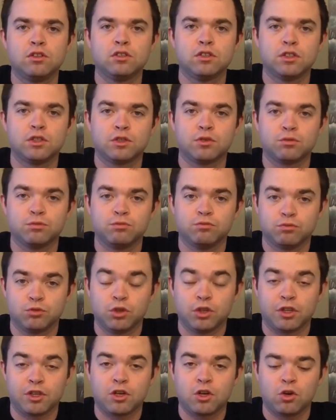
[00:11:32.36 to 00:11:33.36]
it's
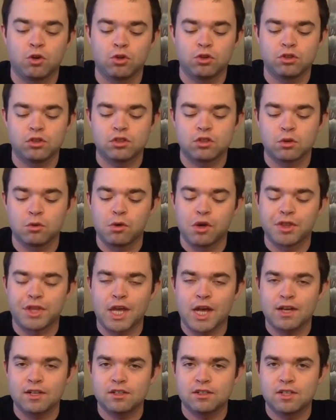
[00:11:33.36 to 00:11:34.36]
really cold. So what
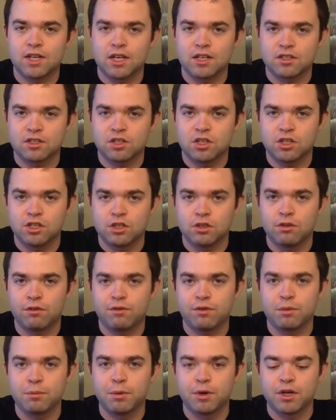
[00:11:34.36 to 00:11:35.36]
that tends to do if
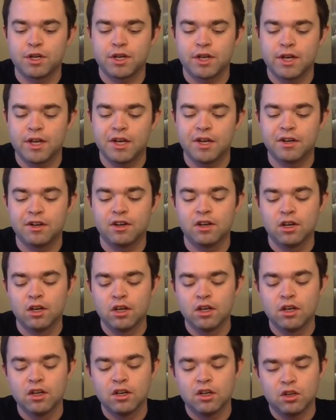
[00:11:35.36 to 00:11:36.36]
you put it in
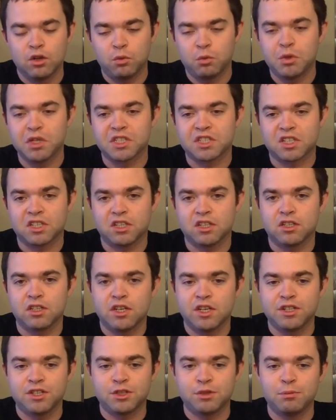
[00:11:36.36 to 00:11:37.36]
the whiskey
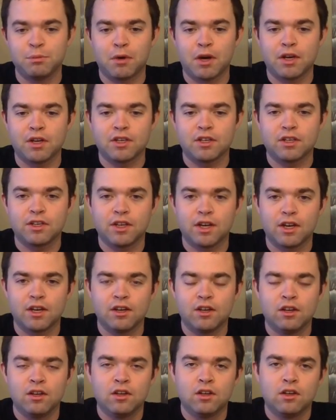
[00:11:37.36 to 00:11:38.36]
is you might
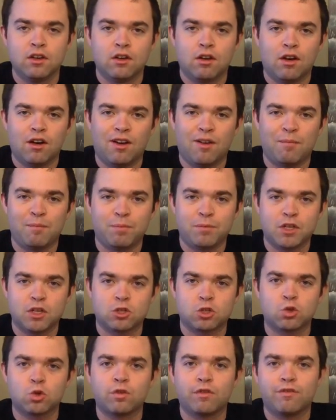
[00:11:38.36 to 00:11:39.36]
get a
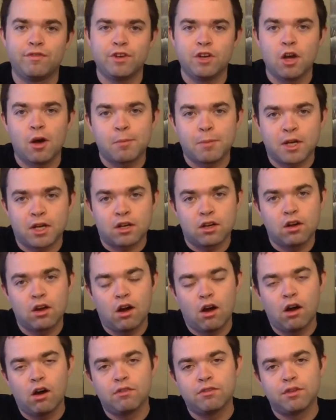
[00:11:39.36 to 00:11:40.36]
sort of numbing
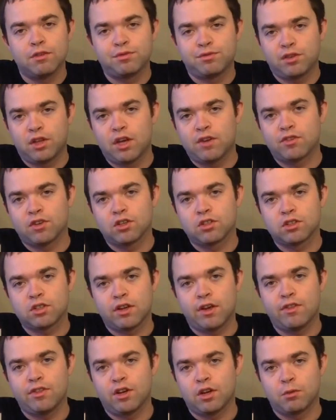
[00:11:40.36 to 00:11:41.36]
of the flavors
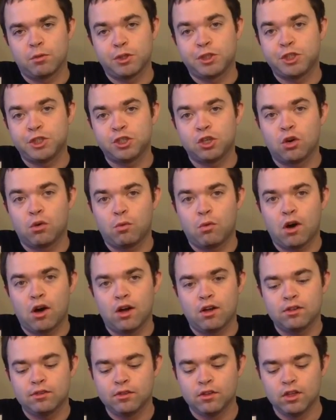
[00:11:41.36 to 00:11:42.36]
in there, which you don't
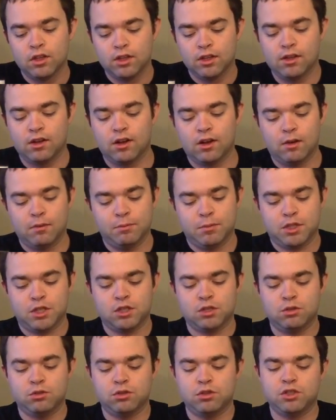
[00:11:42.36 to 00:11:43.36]
want.
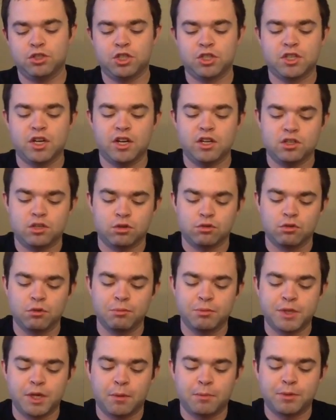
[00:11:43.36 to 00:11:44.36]
So just get it to
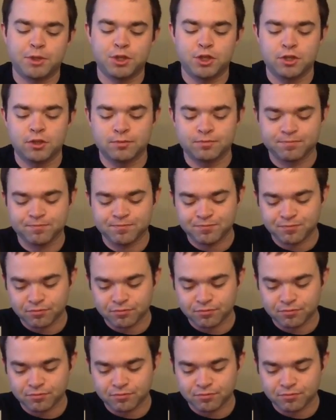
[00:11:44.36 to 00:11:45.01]
room temperature,